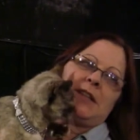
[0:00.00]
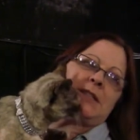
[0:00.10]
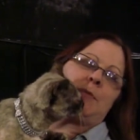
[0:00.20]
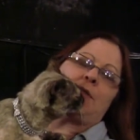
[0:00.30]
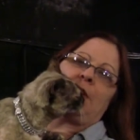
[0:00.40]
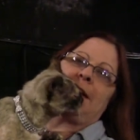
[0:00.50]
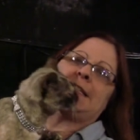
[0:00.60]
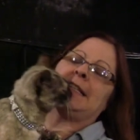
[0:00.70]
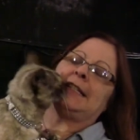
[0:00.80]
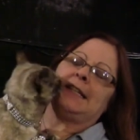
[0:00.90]
that's been around
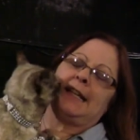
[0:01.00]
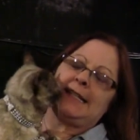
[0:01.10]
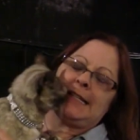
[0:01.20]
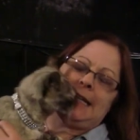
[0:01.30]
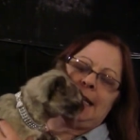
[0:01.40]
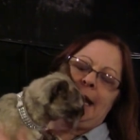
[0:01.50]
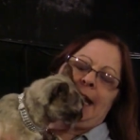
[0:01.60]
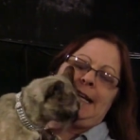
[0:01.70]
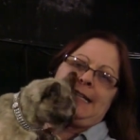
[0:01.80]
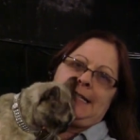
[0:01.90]
since
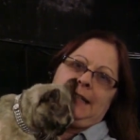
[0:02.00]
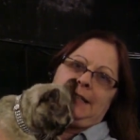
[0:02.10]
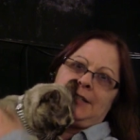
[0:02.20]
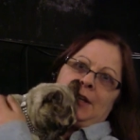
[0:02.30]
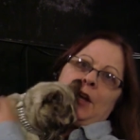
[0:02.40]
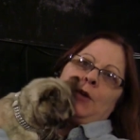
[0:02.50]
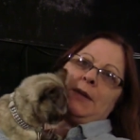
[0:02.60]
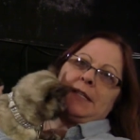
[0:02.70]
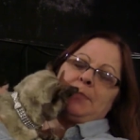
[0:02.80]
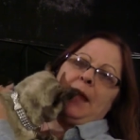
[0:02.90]
1986. We
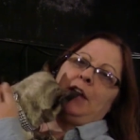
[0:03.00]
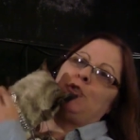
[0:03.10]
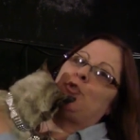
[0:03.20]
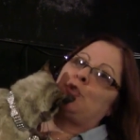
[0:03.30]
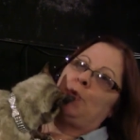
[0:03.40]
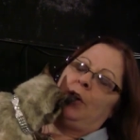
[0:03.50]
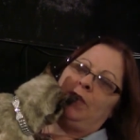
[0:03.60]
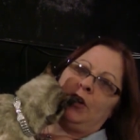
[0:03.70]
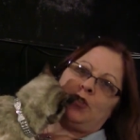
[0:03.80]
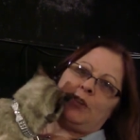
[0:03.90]
spay and neuter
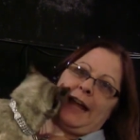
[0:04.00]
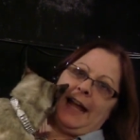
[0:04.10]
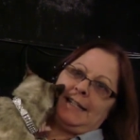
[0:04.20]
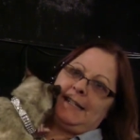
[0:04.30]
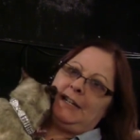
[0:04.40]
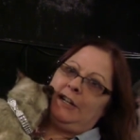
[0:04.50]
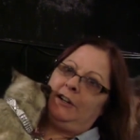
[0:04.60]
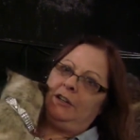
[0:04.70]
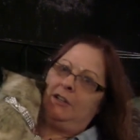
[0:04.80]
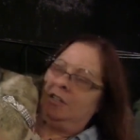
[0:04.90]
1,200 cats a
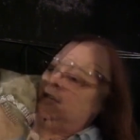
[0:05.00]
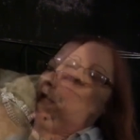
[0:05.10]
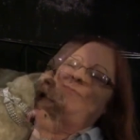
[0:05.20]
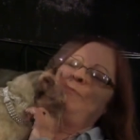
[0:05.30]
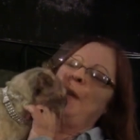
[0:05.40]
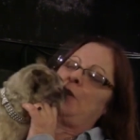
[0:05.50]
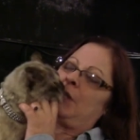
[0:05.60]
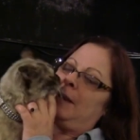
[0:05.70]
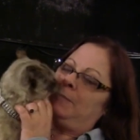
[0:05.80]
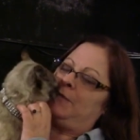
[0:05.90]
year.
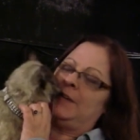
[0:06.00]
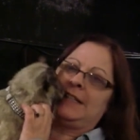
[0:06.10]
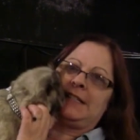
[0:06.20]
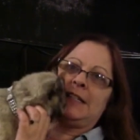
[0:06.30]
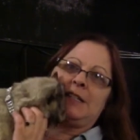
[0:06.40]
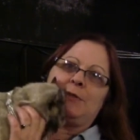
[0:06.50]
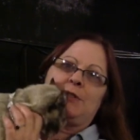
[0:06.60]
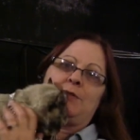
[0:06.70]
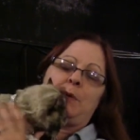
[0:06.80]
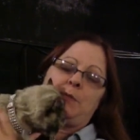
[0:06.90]
Buttercup, for instance,
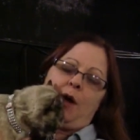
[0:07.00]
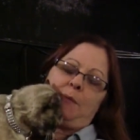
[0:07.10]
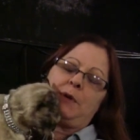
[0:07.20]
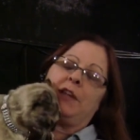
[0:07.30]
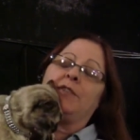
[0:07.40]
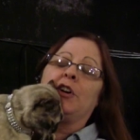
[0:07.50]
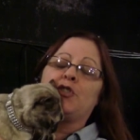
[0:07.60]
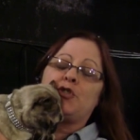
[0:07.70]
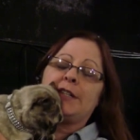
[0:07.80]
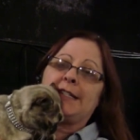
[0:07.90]
was from a property of
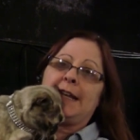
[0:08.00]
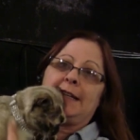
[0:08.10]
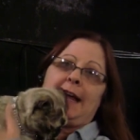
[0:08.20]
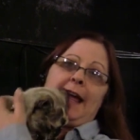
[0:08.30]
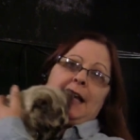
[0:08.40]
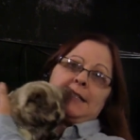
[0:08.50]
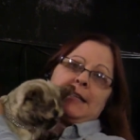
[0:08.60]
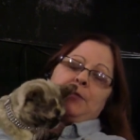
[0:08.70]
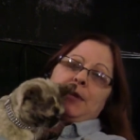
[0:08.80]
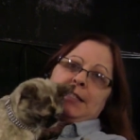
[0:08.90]
110 cats
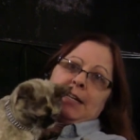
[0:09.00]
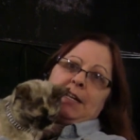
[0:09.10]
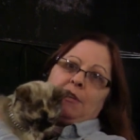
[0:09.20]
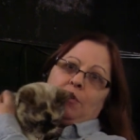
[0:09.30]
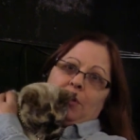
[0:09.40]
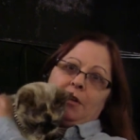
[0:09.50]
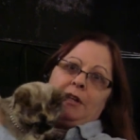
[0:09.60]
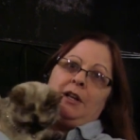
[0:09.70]
that we TNR'd